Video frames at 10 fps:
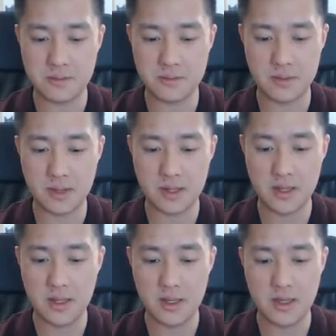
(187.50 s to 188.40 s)

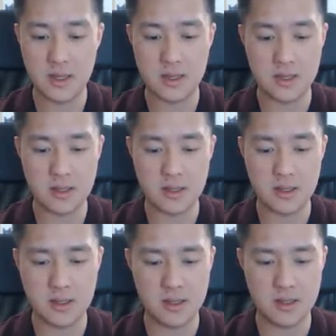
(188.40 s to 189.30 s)

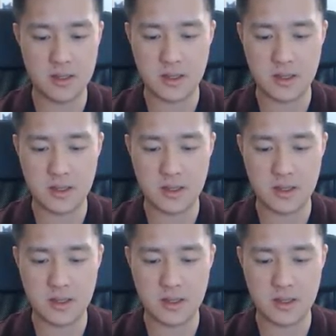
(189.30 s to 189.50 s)
Nobody speaks.